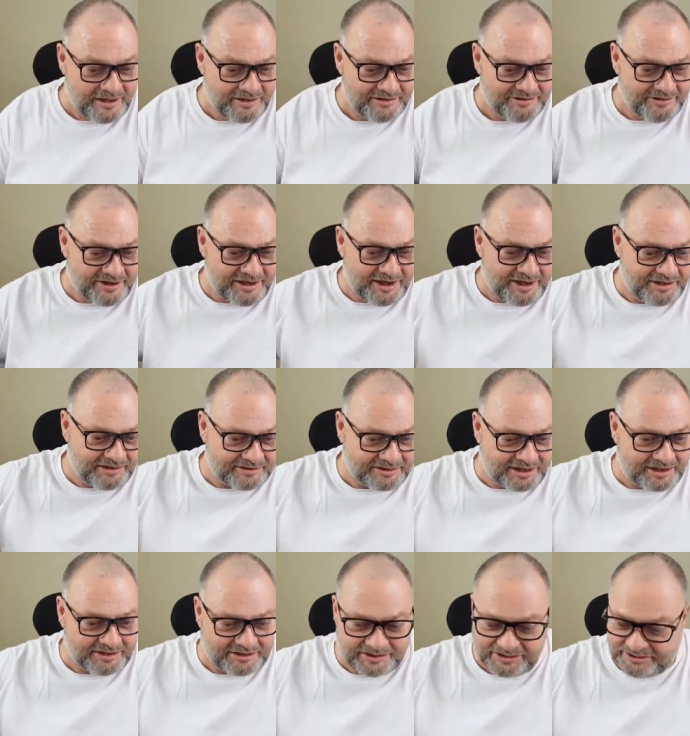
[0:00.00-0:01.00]
You can't
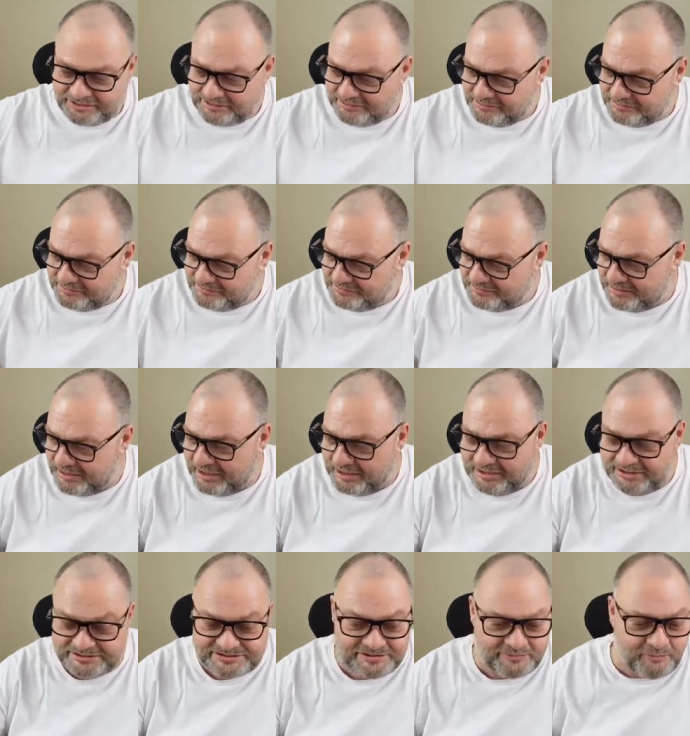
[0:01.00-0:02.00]
take it.
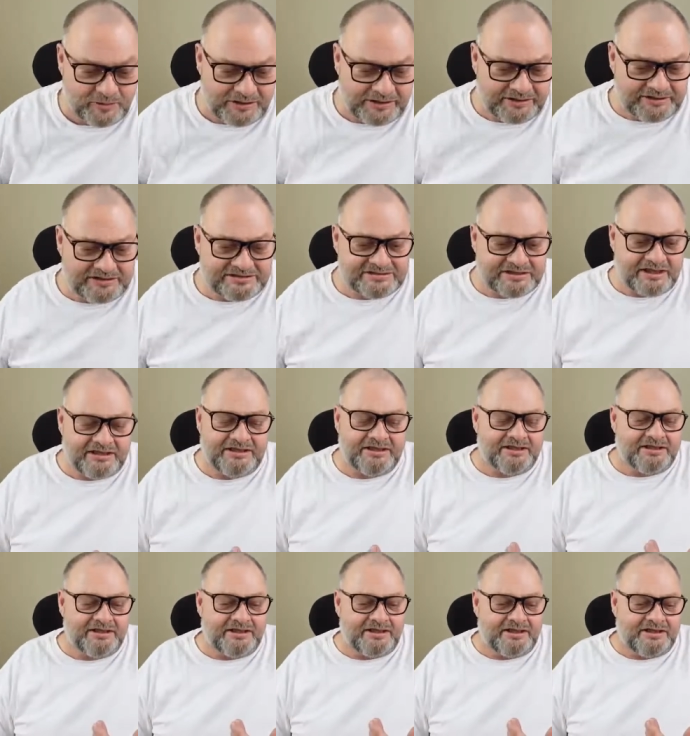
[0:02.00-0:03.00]
Hey,
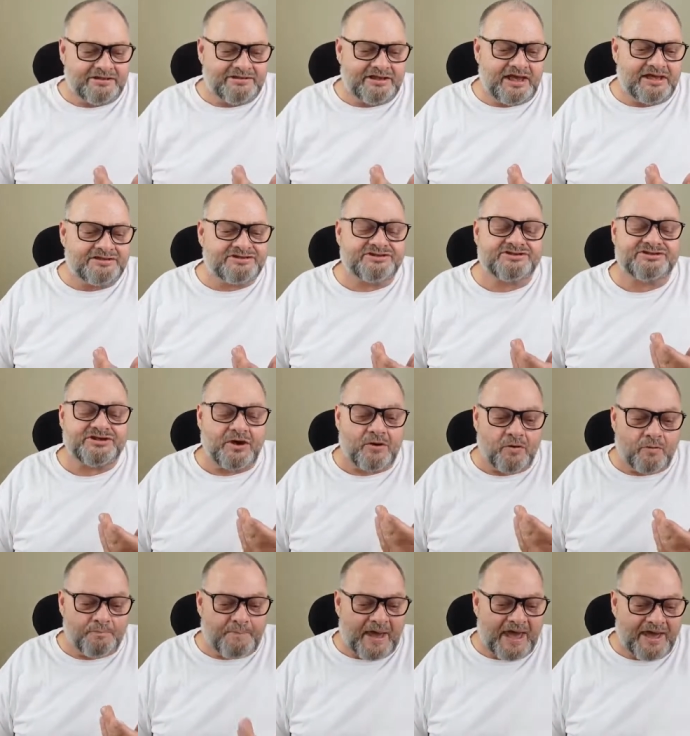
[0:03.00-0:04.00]
it's
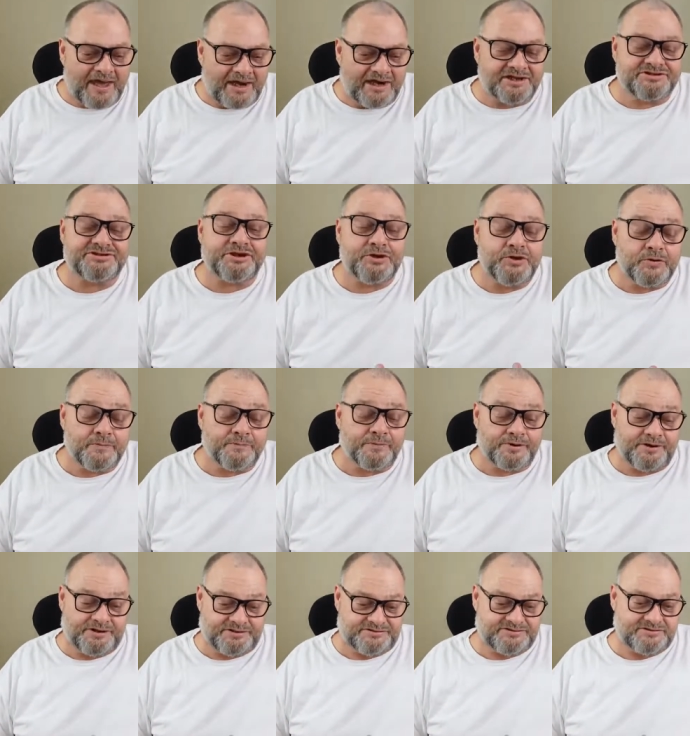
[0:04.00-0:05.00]
so bad, it's
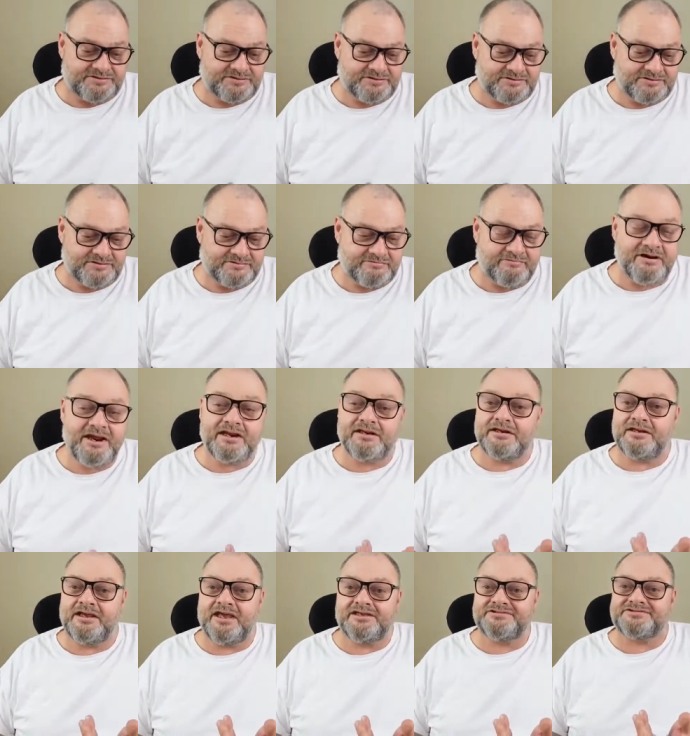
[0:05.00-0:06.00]
humorous.
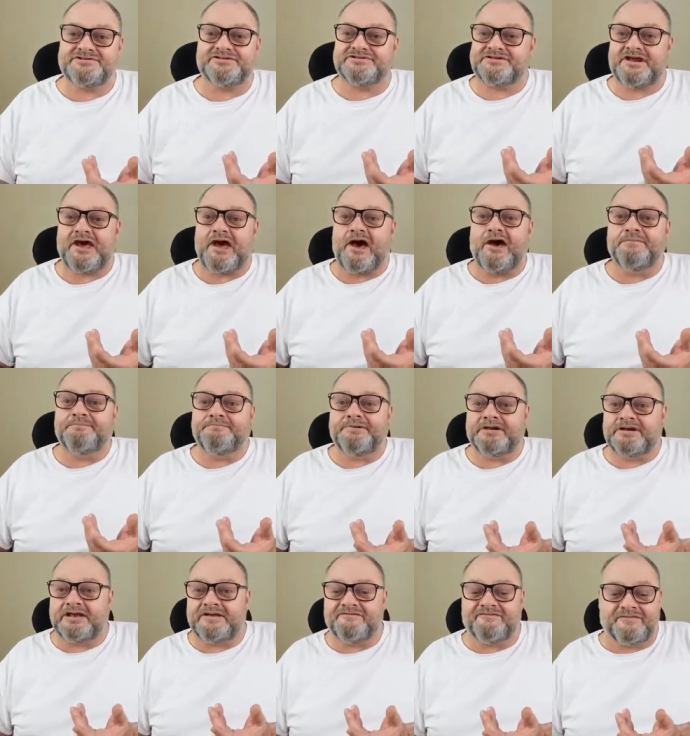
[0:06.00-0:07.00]
Really, it's just
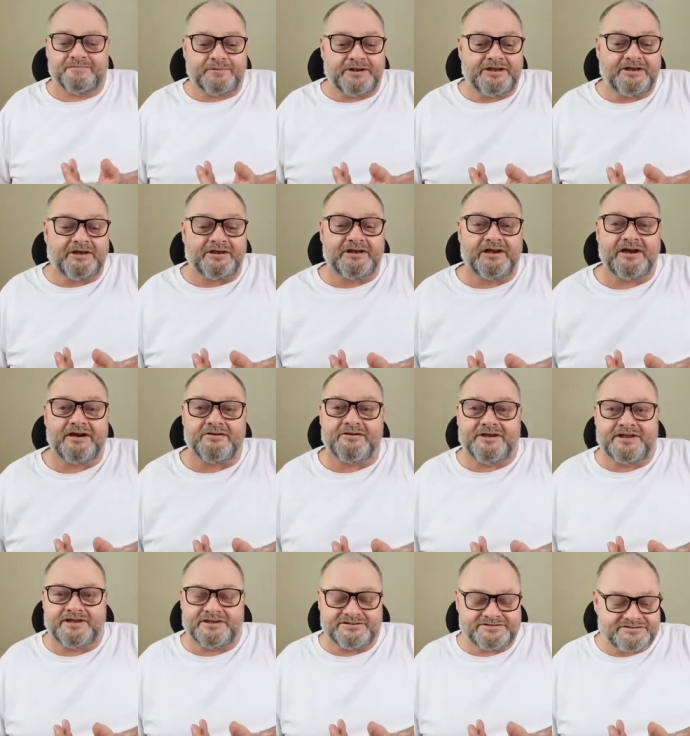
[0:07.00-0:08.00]
unbelievably
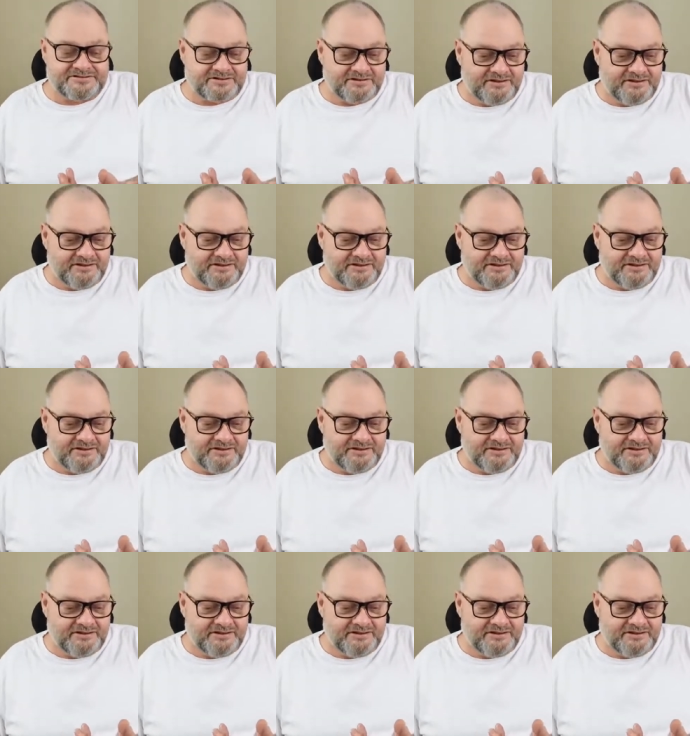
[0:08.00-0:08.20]
hilarious.